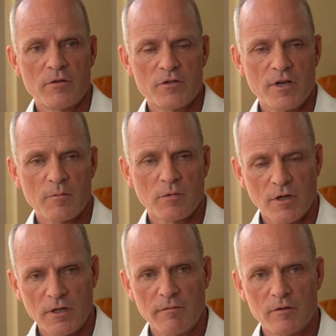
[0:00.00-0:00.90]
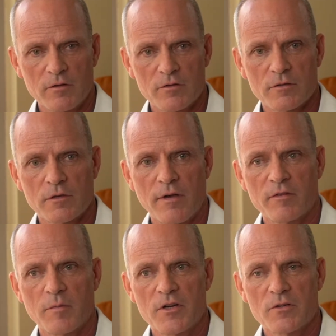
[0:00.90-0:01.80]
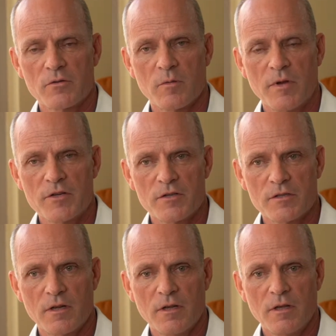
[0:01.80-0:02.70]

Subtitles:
to check blood levels, and you have to make sure the patient